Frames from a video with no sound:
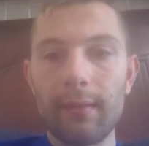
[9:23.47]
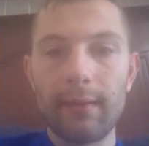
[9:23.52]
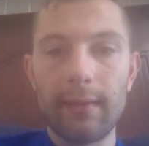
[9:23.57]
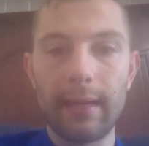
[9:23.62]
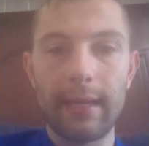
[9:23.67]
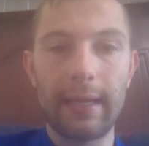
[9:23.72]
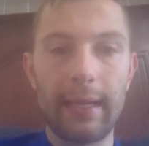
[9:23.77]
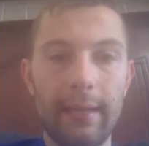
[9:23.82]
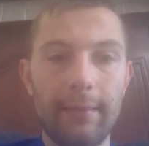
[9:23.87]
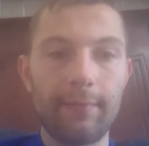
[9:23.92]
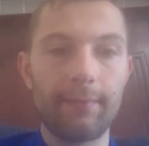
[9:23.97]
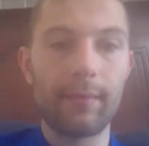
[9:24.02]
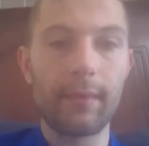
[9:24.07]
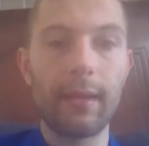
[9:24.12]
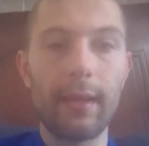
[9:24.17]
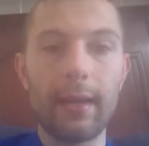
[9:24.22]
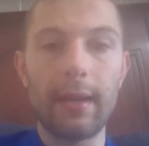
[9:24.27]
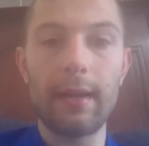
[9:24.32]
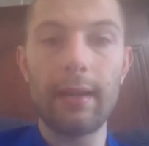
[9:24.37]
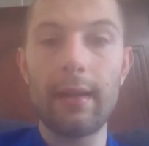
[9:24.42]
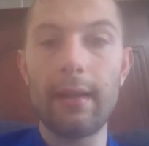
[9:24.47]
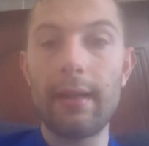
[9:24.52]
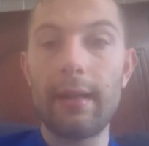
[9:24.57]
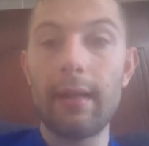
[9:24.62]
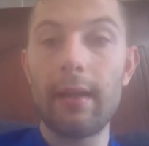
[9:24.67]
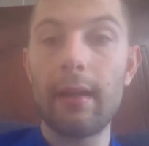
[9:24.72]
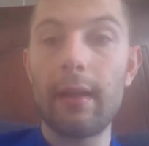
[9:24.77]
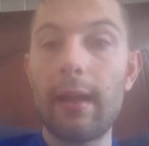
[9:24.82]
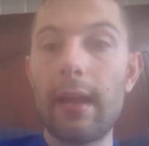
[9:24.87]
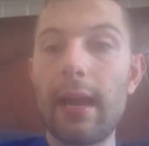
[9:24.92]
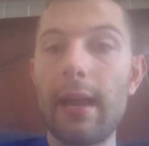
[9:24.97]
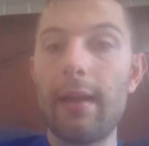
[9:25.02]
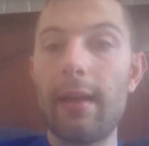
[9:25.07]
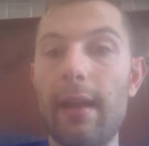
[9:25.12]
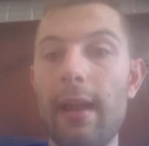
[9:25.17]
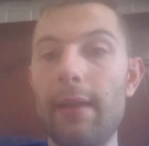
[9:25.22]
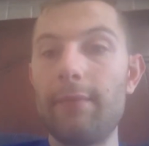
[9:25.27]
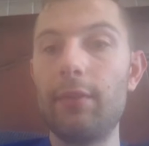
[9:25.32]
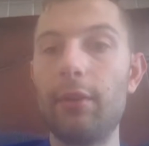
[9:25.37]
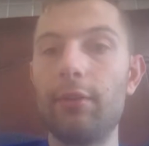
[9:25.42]

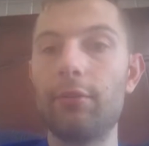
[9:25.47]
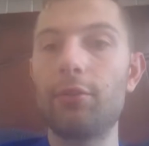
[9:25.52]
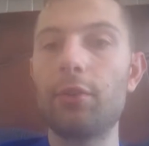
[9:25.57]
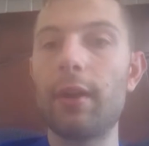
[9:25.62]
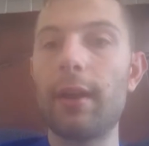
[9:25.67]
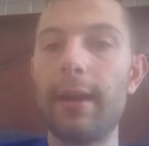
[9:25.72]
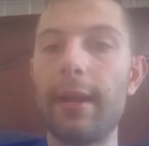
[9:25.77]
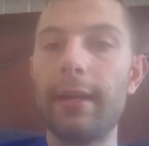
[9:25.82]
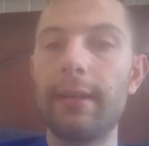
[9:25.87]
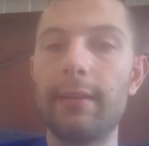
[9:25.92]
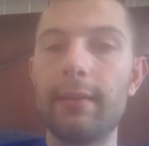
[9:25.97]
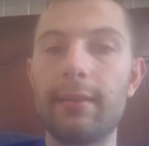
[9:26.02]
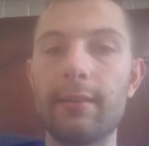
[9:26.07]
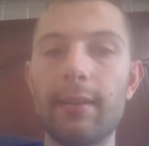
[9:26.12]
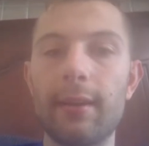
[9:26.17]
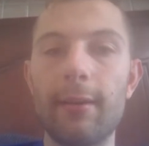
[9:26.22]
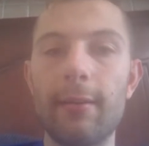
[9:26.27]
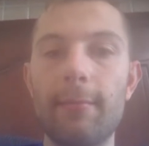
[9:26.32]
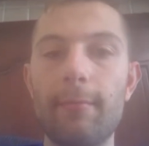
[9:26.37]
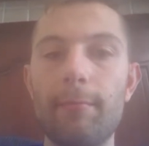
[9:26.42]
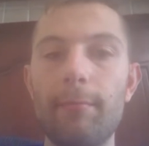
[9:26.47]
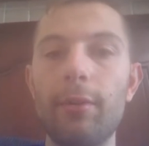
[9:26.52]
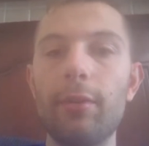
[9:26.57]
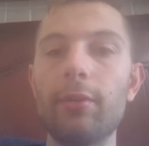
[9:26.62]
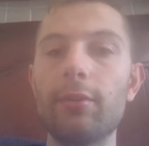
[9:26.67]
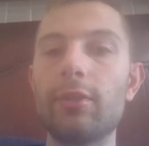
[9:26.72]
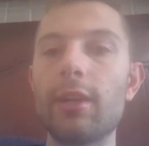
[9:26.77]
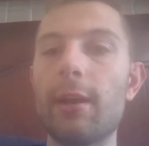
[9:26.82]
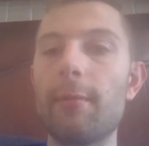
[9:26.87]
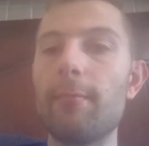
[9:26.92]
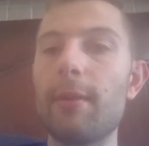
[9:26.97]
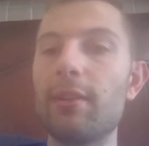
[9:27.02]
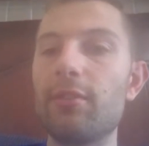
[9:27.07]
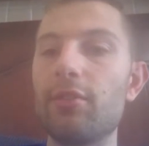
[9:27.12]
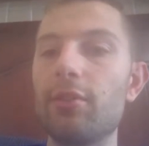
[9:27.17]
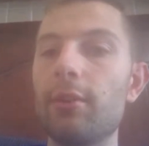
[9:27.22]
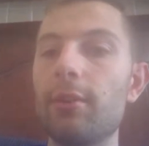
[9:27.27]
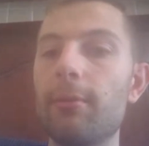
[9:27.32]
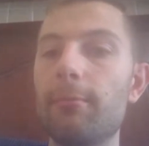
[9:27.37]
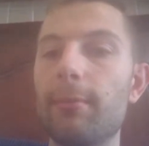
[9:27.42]
Have you tried some Moussa
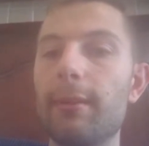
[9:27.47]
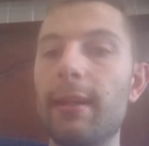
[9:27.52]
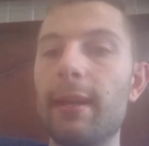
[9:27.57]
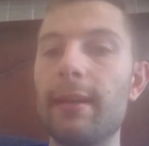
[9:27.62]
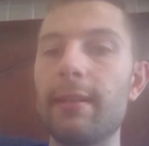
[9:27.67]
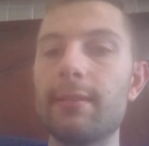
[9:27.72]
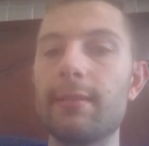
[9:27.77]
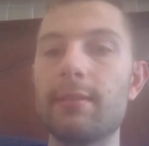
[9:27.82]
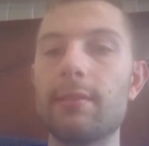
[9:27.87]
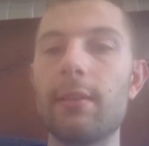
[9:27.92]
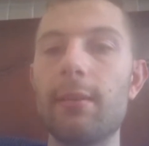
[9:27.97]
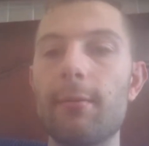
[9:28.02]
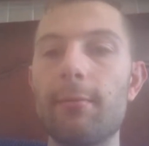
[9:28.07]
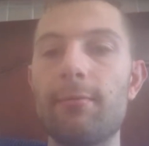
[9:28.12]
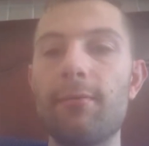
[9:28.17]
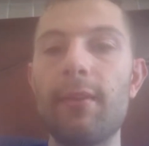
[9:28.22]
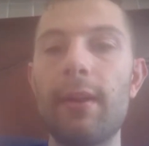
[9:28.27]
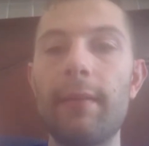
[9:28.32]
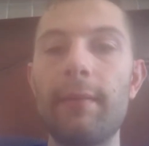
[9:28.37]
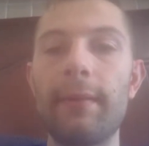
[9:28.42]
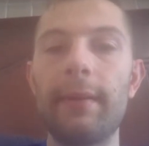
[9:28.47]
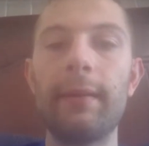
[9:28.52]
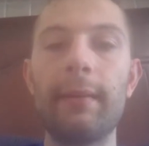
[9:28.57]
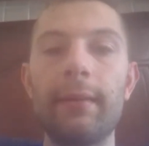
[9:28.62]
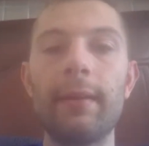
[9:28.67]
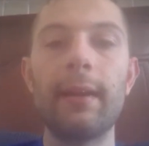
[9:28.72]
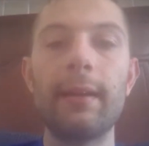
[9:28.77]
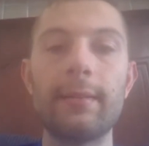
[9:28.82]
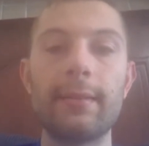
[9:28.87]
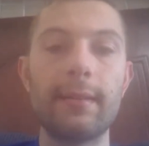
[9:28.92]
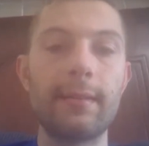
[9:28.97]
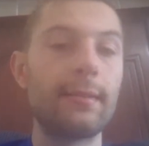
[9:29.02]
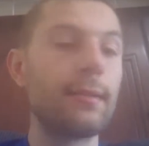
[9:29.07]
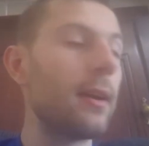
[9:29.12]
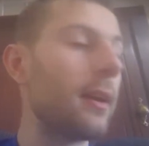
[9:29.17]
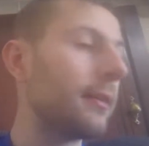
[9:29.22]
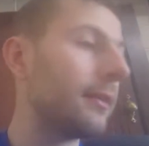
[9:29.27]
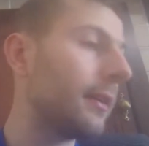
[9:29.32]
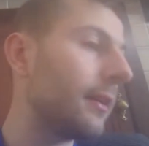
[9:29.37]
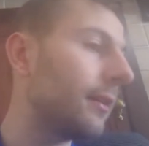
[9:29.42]
Bajou bananas? They're very nice
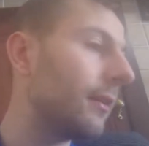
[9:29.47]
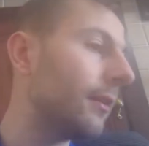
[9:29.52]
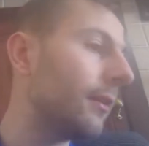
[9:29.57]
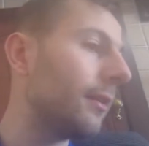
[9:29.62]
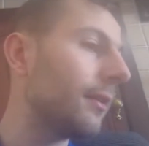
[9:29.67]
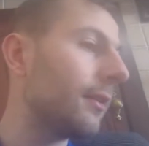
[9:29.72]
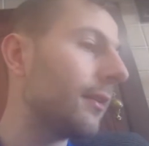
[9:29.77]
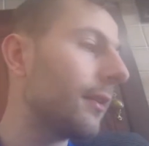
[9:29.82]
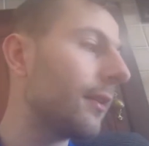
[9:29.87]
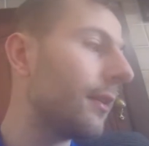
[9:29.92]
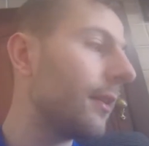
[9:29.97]
exotic look,